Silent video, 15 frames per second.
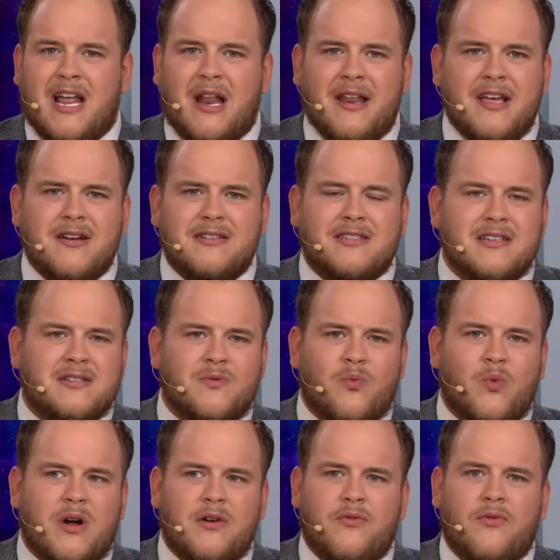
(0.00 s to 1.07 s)
And here's just
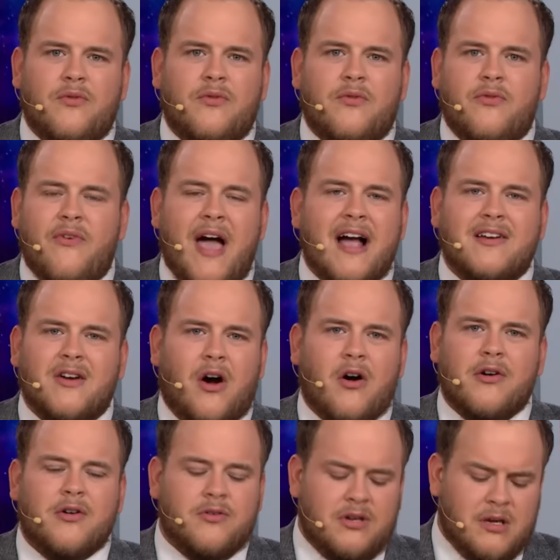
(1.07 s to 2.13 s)
one fact
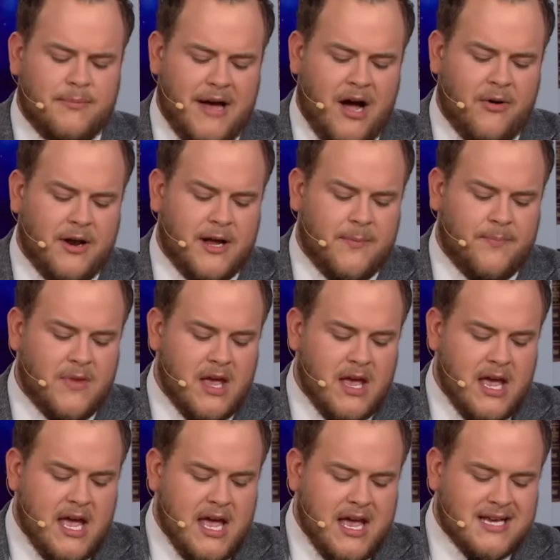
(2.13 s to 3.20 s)
article about it.
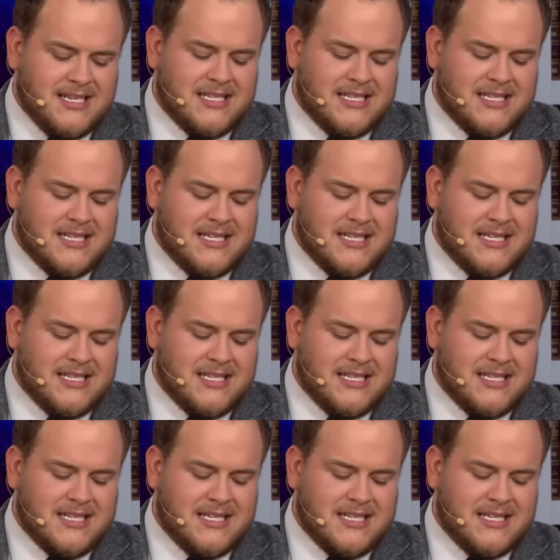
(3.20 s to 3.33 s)
It